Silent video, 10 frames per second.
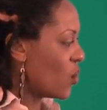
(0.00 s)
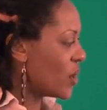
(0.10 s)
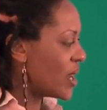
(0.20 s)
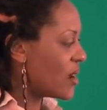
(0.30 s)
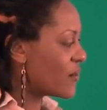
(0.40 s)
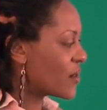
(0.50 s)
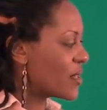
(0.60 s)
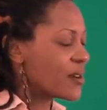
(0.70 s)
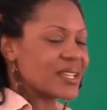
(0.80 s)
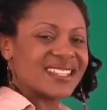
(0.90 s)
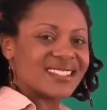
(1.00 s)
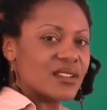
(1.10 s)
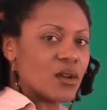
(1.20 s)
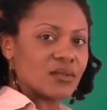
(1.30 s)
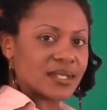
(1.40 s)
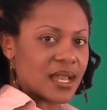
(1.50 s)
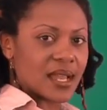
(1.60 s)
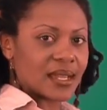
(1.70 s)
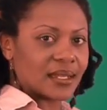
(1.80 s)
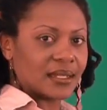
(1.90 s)
Whenever there is no
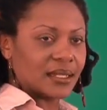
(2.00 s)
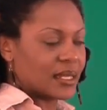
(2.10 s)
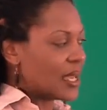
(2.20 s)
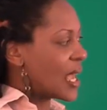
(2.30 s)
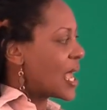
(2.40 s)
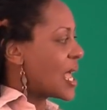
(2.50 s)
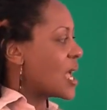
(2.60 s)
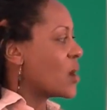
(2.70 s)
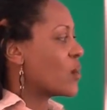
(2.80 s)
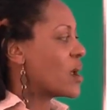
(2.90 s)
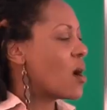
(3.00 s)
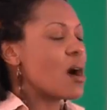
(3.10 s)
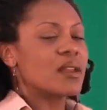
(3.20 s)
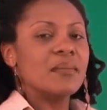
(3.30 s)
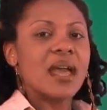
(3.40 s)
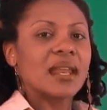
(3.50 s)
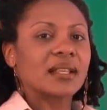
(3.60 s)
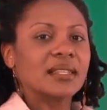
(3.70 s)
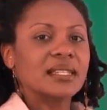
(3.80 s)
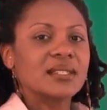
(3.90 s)
sign, we
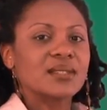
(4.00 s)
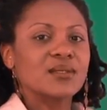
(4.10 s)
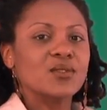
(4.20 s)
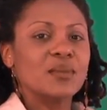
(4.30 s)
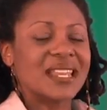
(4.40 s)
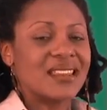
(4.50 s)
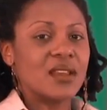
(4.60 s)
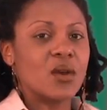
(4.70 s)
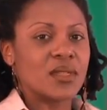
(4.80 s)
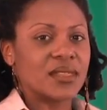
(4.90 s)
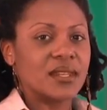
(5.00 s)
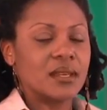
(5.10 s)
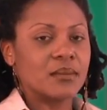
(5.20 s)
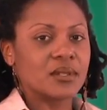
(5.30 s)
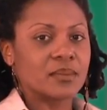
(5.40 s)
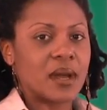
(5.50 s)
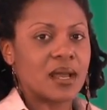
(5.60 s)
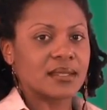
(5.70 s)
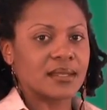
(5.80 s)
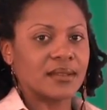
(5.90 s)
automatically assume and know that the number is
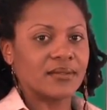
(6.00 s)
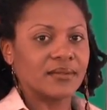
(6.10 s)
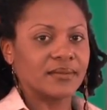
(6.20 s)
positive.